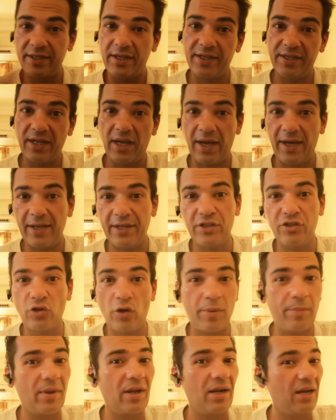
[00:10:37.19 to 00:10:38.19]
and I
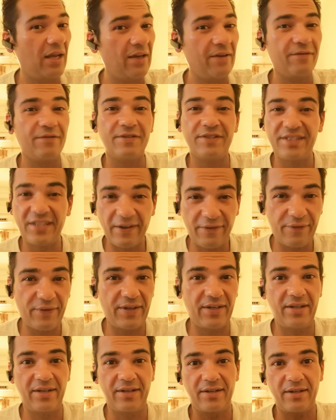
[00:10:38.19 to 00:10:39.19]
enjoy my life
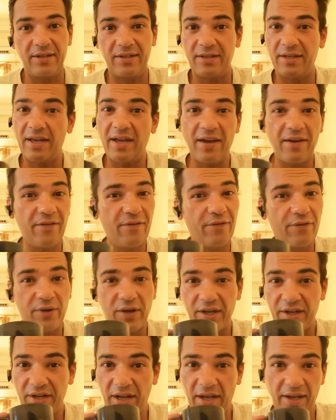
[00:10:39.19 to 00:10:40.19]
definitely
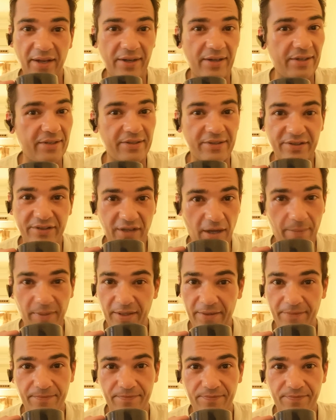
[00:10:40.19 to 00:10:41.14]
every day that is coming.